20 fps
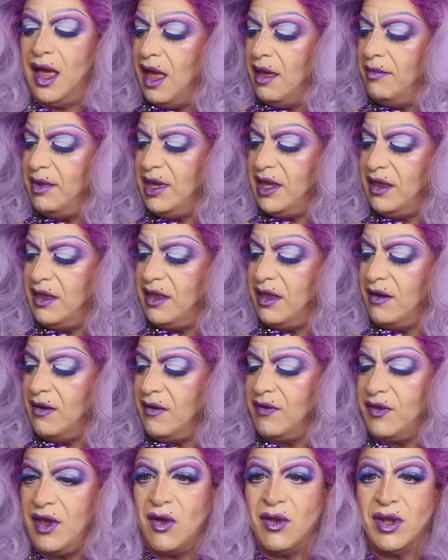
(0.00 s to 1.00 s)
I mean,
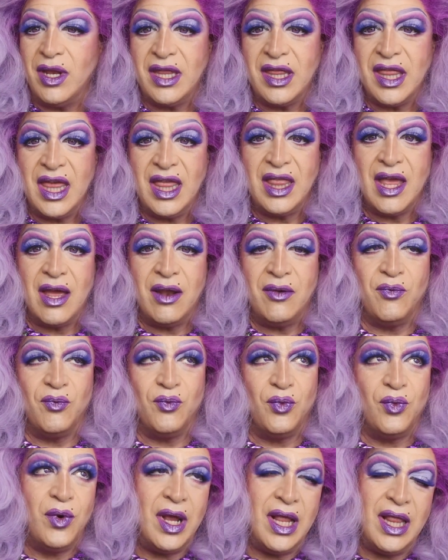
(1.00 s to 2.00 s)
the the only thing that
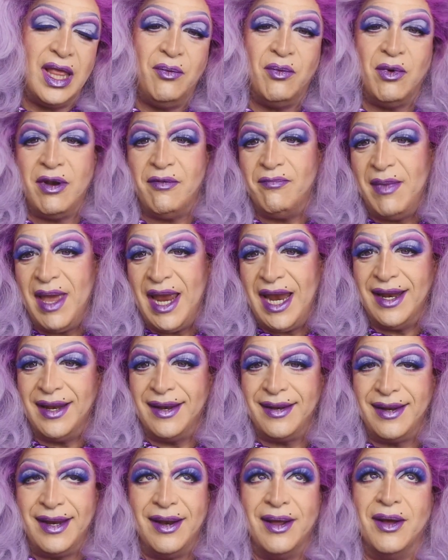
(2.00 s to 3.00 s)
really would have made
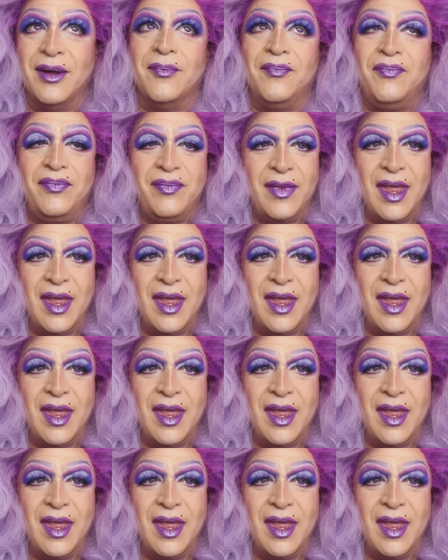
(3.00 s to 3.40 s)
it, you know,